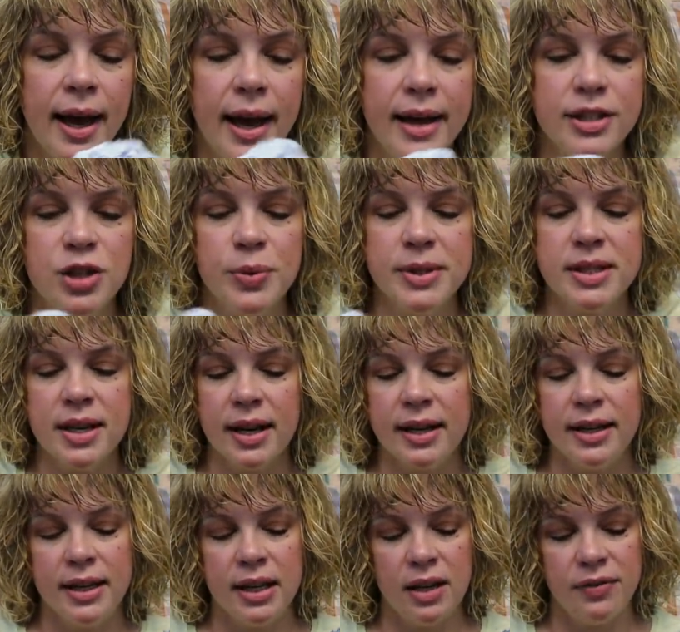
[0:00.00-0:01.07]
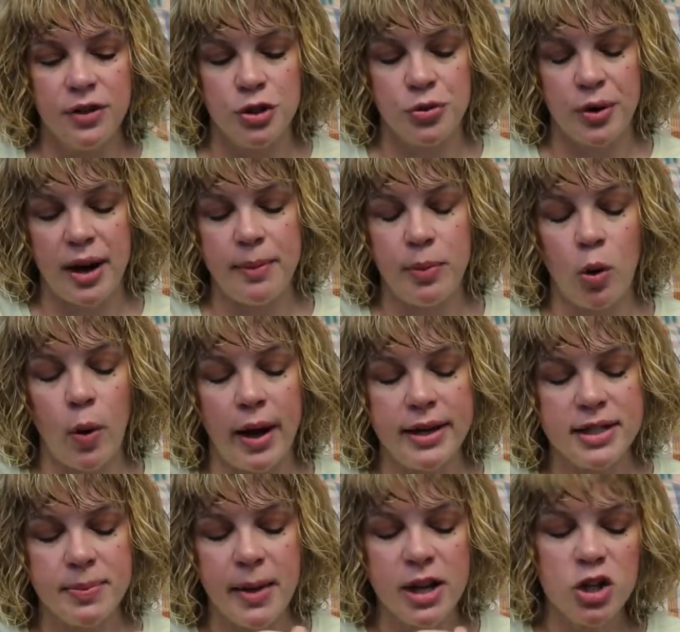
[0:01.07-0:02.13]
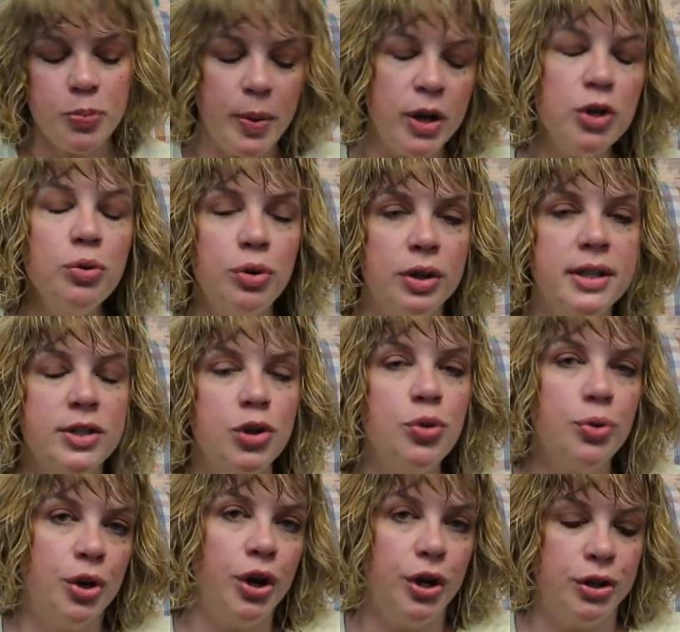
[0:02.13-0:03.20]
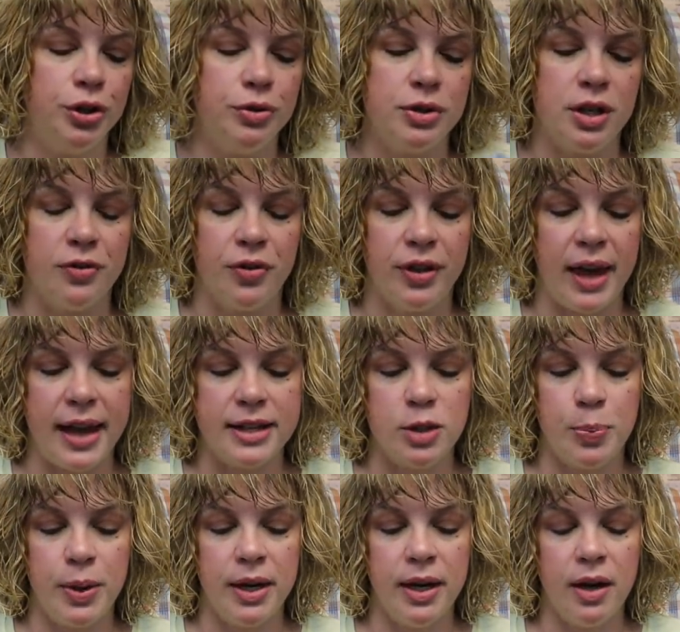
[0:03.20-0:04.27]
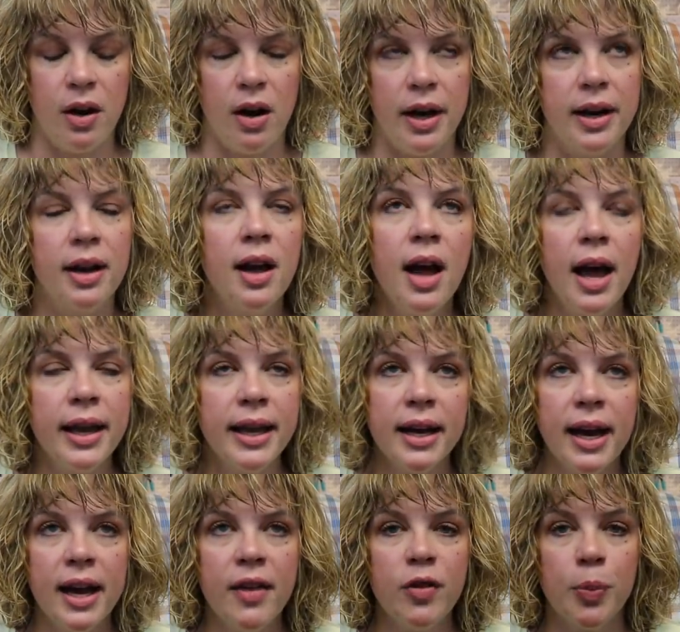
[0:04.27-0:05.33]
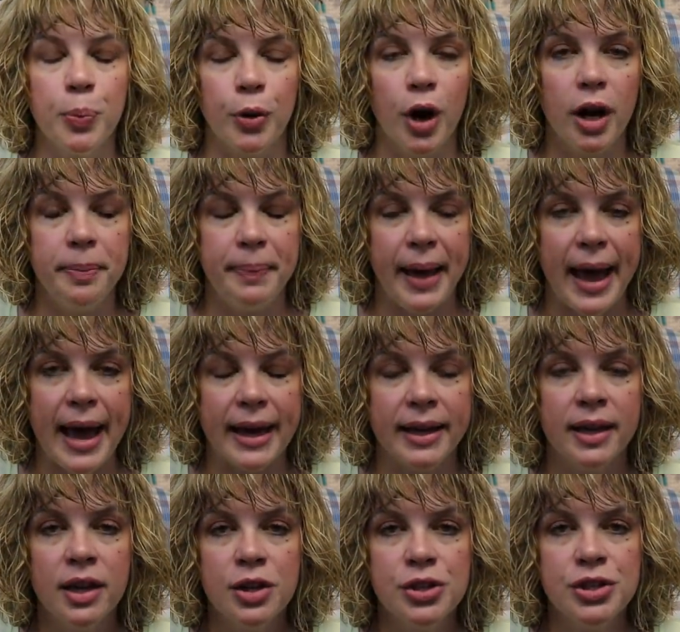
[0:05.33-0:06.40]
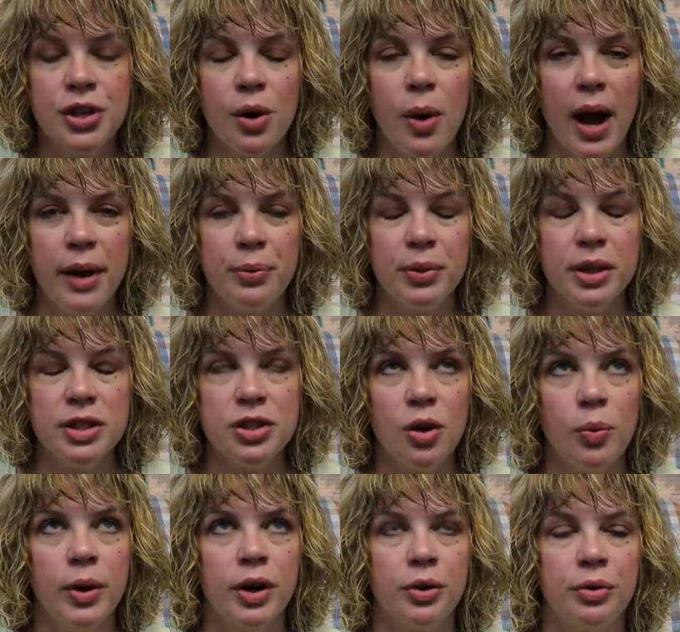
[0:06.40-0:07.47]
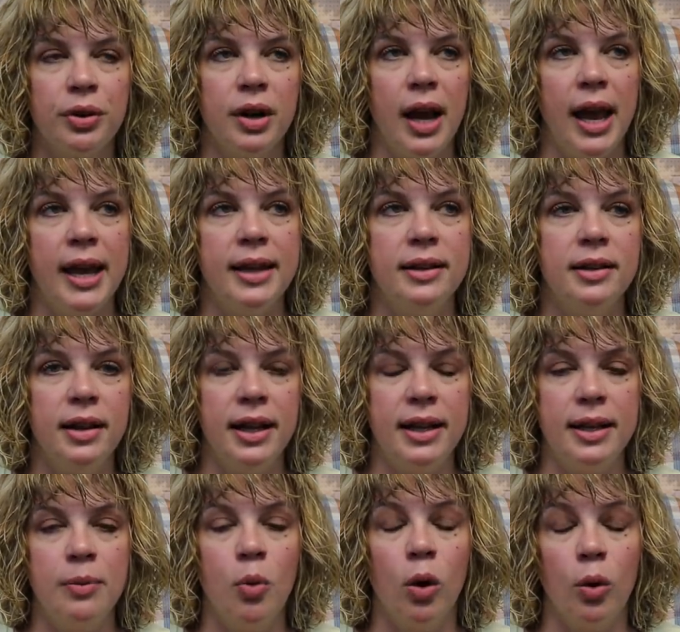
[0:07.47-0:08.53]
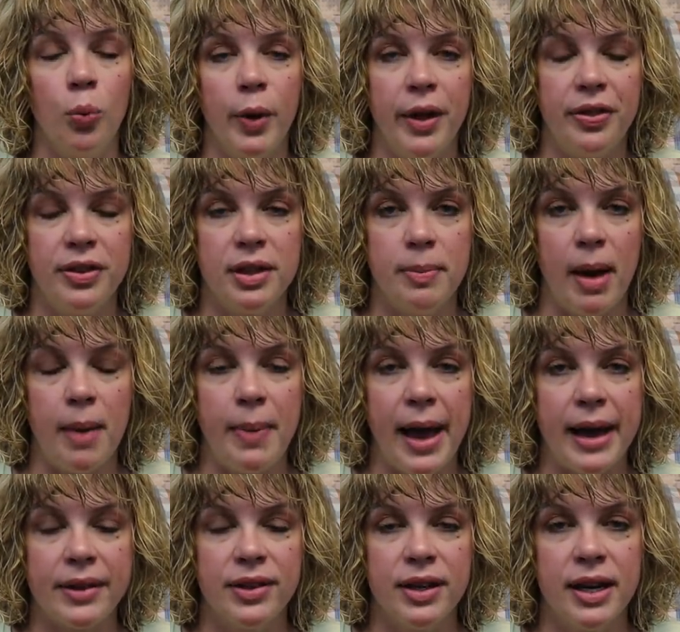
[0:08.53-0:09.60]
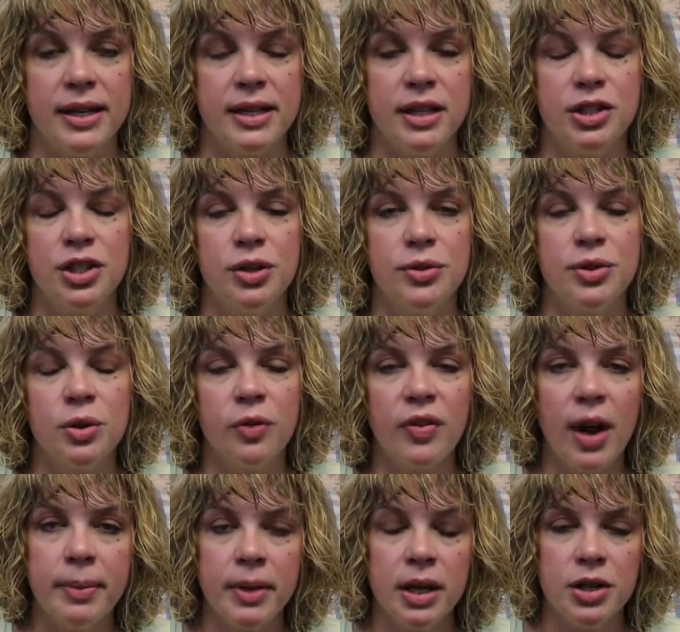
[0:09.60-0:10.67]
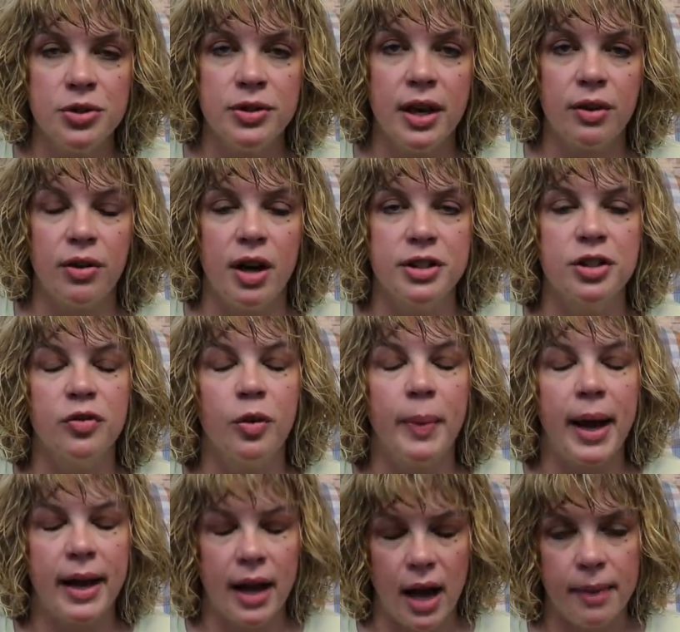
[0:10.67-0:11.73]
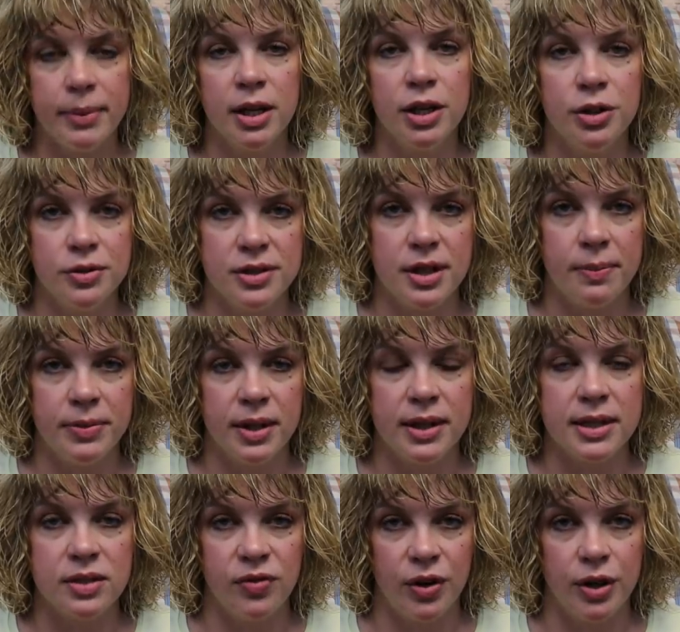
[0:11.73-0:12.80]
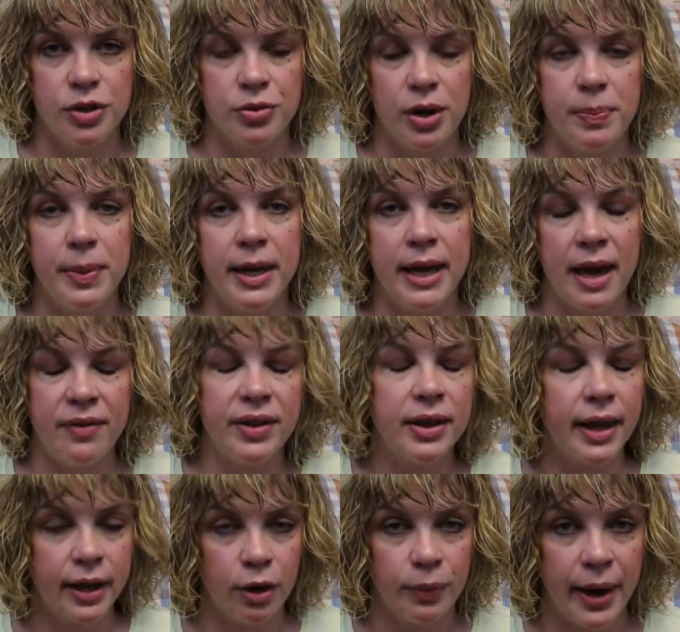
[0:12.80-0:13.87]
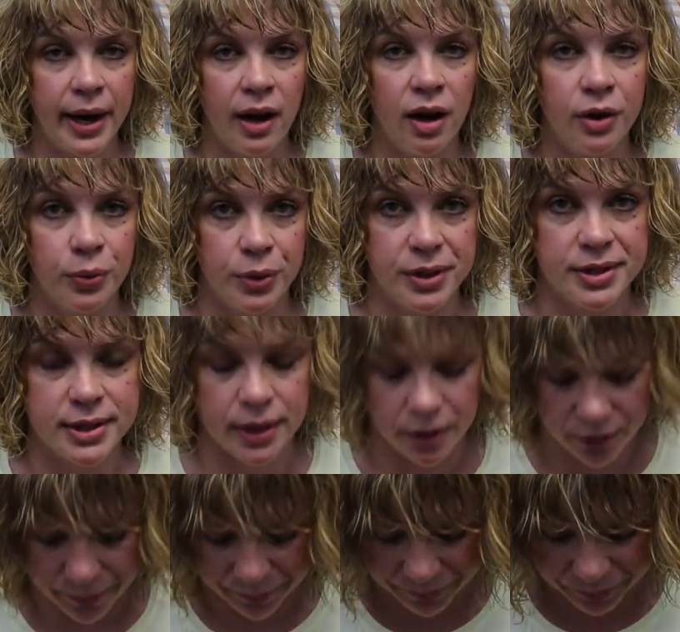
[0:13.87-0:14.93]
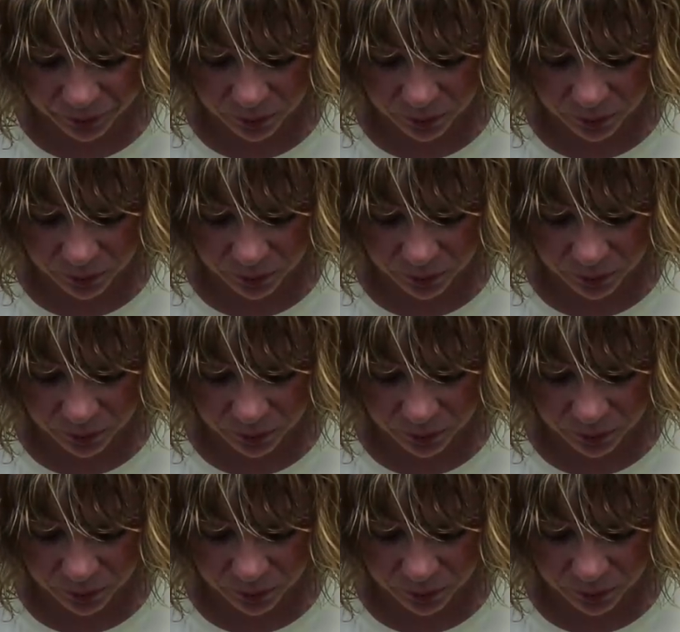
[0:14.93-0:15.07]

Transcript: Uh, so it's not gonna give the drape quite as much, but you could, you could use it for that, depending on, again, I have a broad back, so I really don't wanna create any more width in my back than I need to. So if I'm gonna do that crossover back, I'm gonna use something that's very drapey and heavy, like a rayon or a silk.